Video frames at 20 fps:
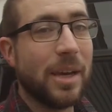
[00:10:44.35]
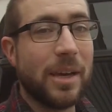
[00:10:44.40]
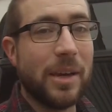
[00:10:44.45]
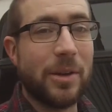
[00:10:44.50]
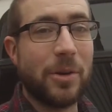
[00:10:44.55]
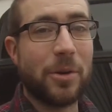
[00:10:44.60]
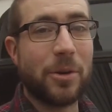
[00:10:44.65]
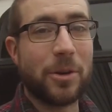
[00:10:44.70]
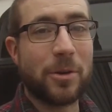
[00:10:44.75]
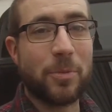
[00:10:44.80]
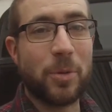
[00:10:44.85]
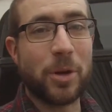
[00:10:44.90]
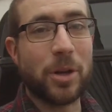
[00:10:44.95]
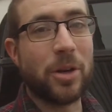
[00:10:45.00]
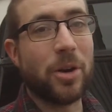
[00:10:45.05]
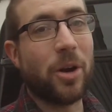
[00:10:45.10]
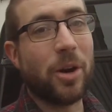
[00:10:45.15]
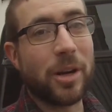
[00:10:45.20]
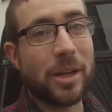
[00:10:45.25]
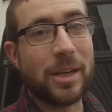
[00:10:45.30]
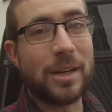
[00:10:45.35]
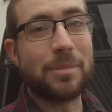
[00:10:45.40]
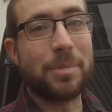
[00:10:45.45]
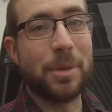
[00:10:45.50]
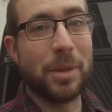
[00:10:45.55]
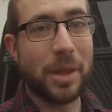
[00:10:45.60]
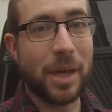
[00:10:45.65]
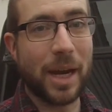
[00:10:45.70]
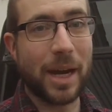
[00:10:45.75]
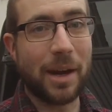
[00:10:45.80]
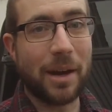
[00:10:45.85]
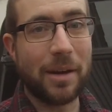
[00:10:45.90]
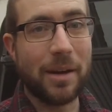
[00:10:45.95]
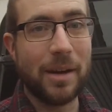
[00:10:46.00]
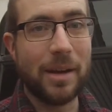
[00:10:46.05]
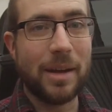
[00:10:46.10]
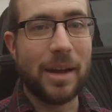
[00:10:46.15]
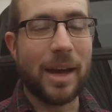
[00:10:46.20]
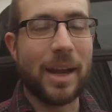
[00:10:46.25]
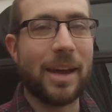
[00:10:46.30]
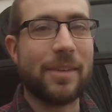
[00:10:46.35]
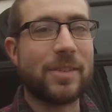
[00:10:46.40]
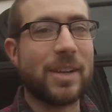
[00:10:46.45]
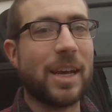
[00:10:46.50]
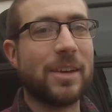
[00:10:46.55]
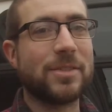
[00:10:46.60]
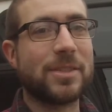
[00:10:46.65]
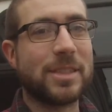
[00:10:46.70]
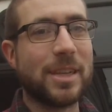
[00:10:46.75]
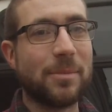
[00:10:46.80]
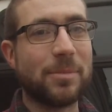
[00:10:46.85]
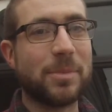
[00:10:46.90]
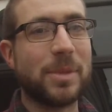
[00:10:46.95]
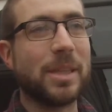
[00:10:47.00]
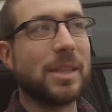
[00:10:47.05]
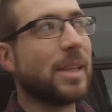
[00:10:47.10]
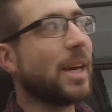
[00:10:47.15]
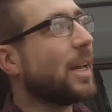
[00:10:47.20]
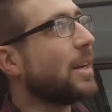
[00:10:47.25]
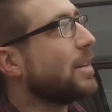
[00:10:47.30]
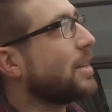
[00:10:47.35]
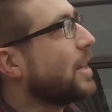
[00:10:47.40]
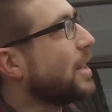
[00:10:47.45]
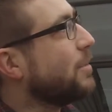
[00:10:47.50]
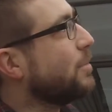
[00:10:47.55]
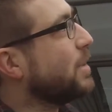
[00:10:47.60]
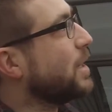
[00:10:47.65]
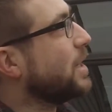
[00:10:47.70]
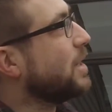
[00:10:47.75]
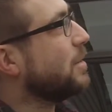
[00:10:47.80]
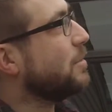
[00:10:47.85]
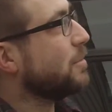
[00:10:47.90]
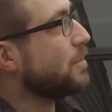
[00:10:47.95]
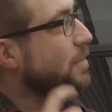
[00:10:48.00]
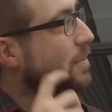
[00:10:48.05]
In order to put an awning up there, I'd have to have something that can be